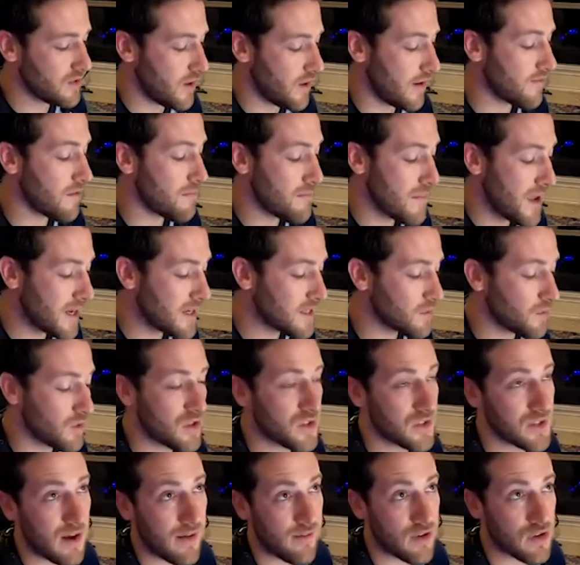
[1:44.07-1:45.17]
You have the mix, which
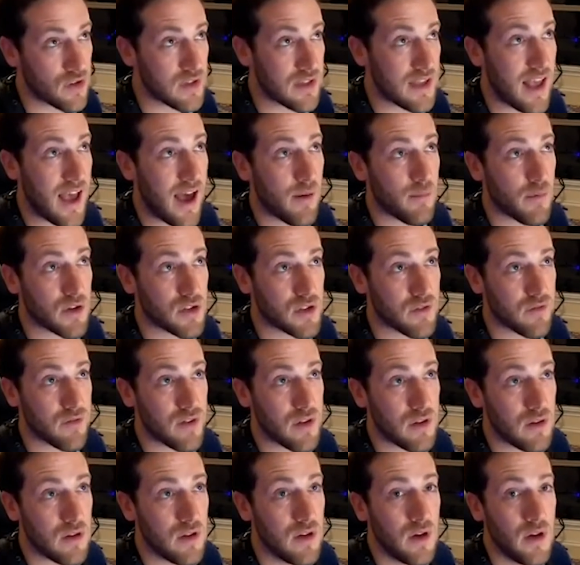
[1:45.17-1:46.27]
is obviously how much of
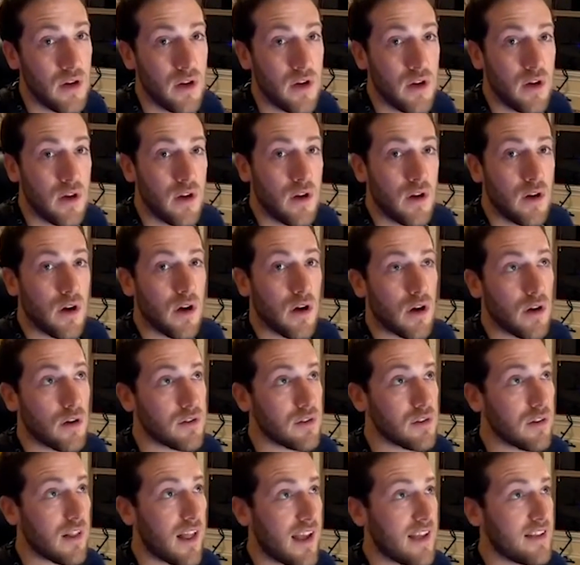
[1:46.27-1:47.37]
the
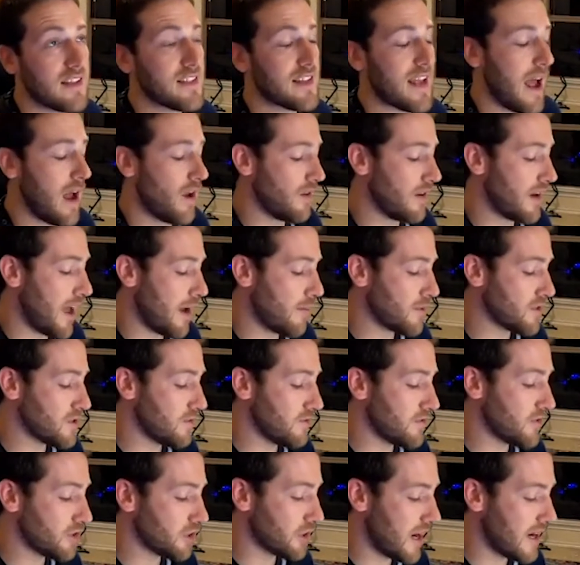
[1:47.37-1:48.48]
delayed sound and how much
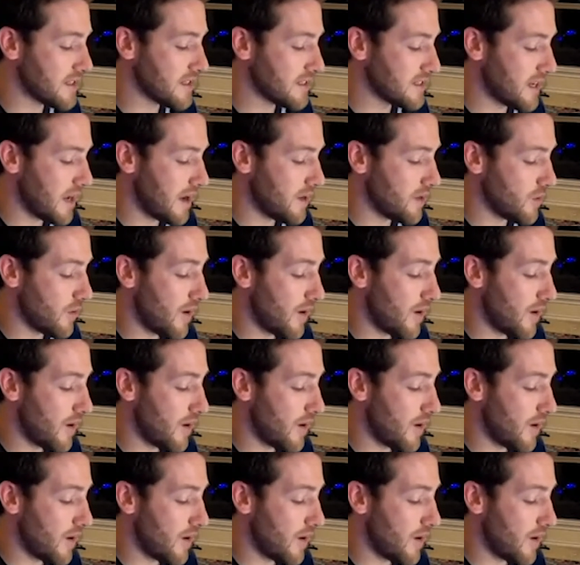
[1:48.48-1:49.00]
of your dry sound.